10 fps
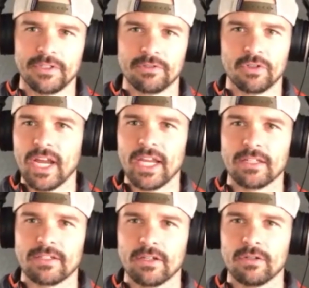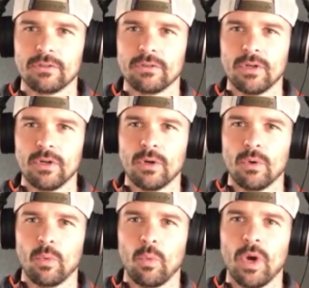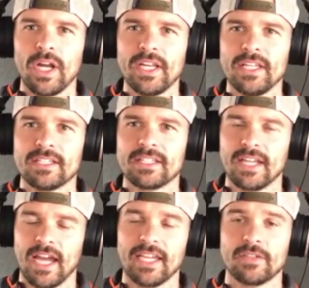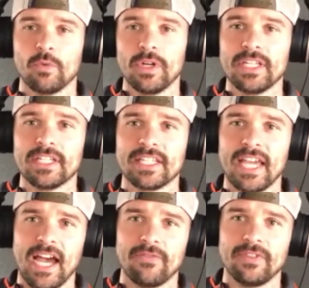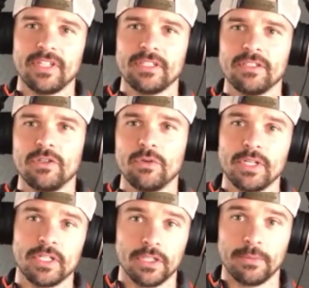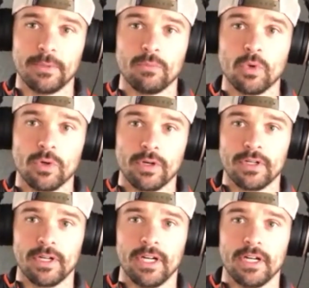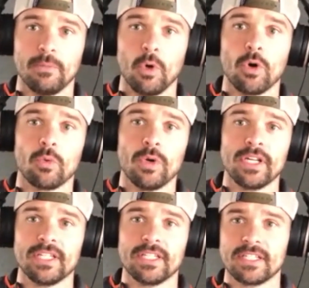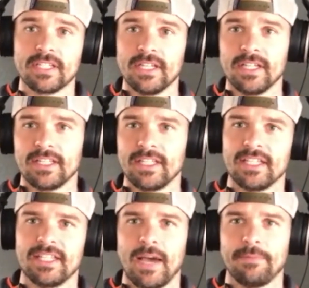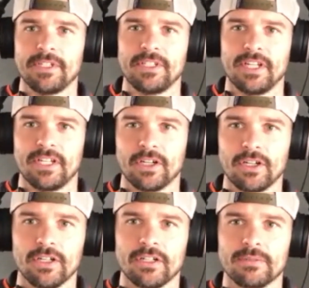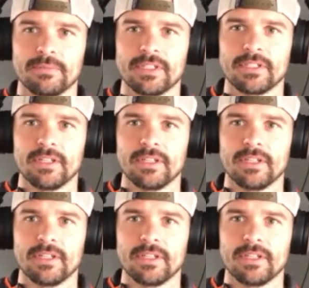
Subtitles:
great. So what is caffeine doing a little bit more, or what is the adaptogenic herbs